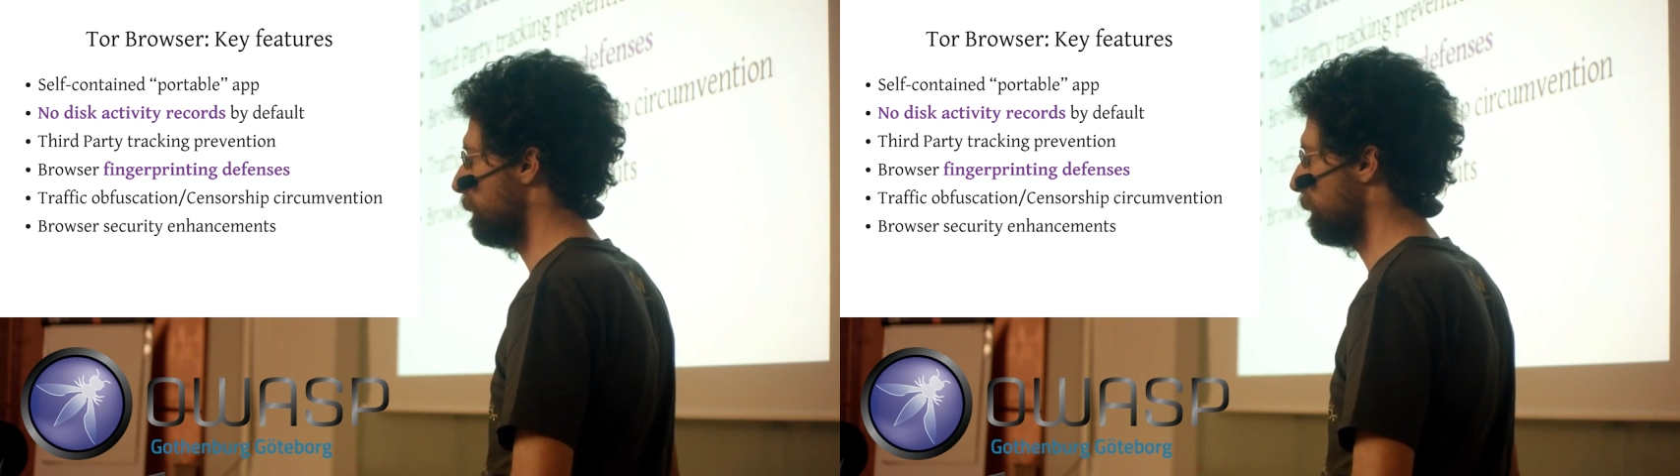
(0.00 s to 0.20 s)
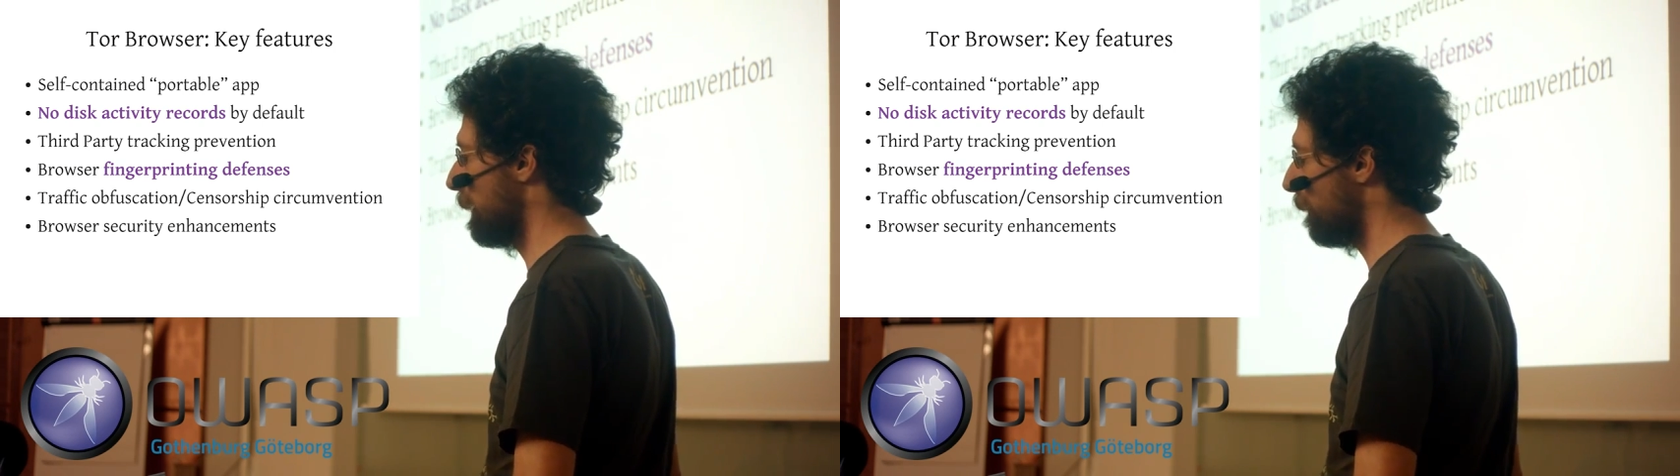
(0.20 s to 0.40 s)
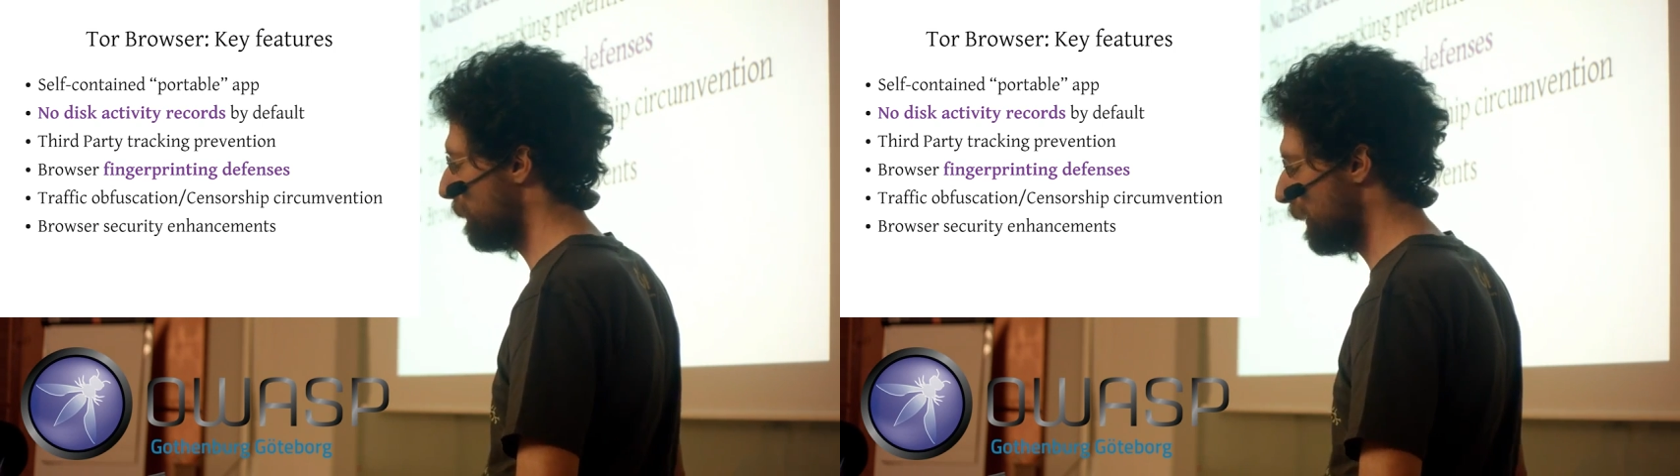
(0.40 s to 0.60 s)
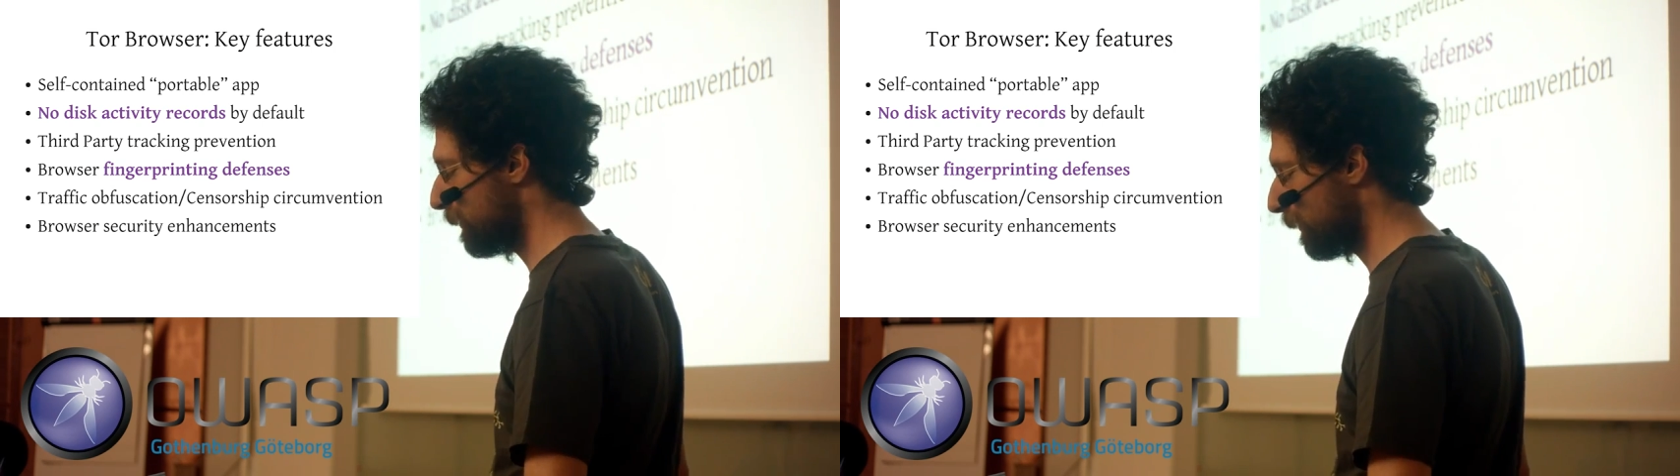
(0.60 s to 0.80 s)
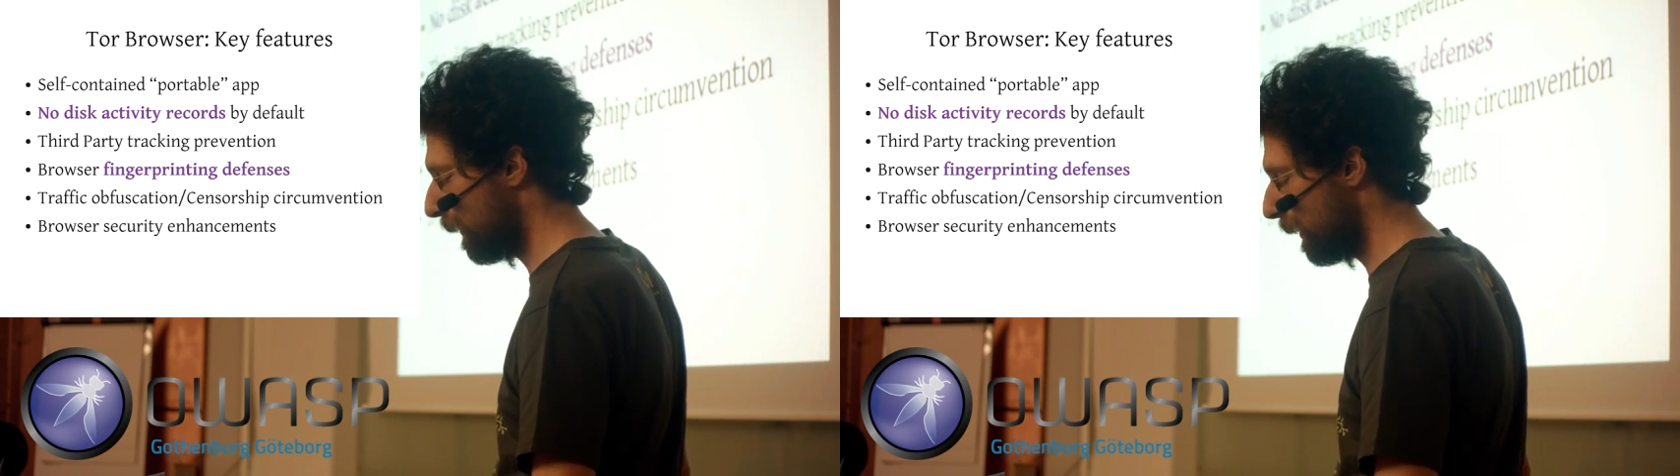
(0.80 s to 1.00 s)
the
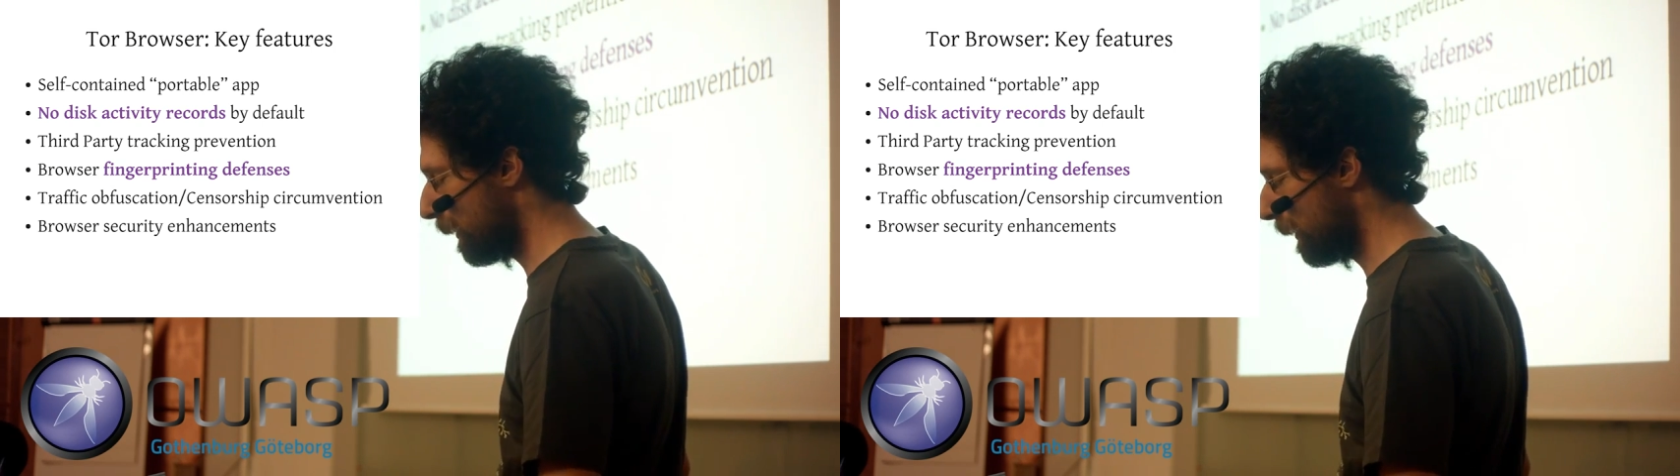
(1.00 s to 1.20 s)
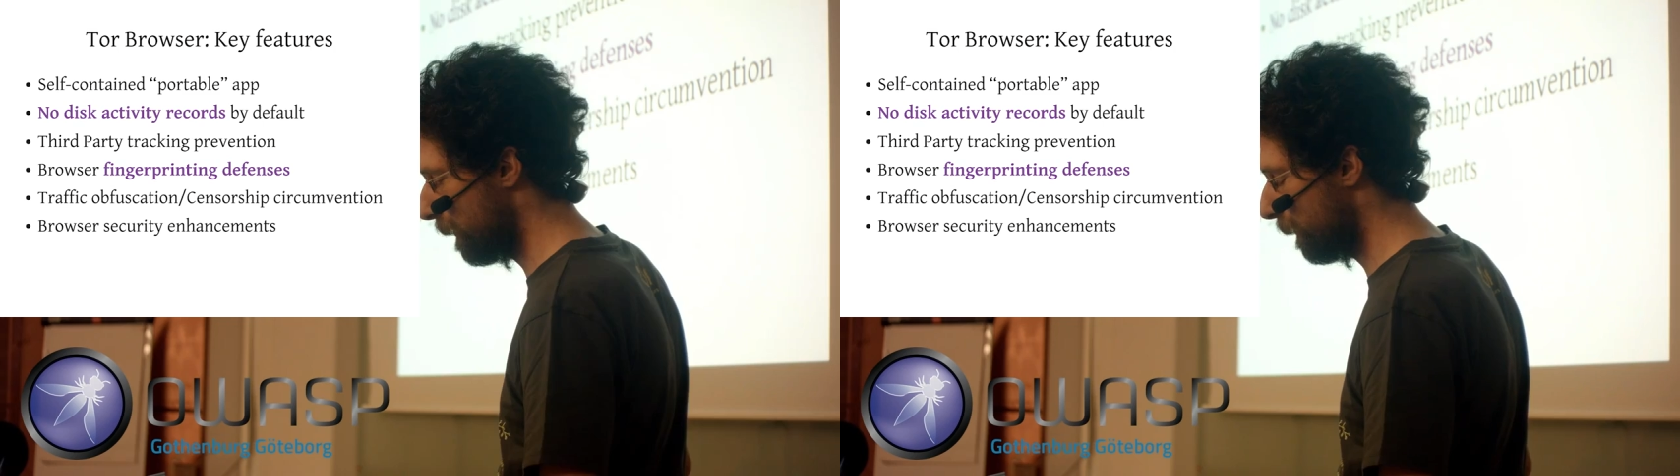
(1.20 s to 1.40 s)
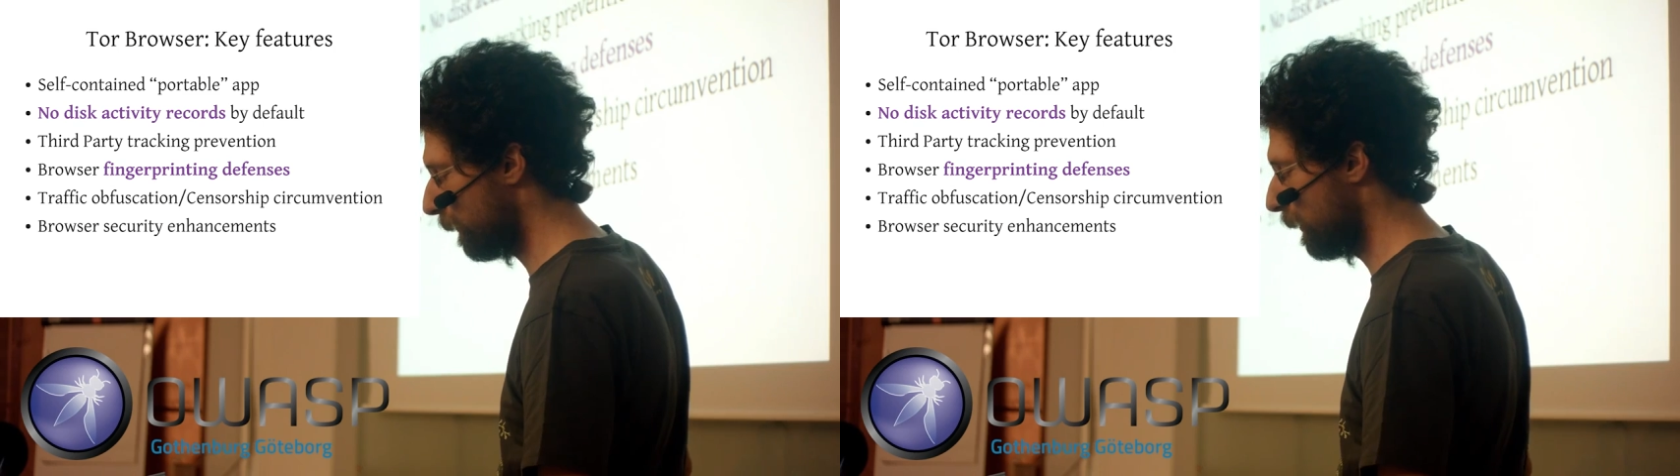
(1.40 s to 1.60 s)
governments there have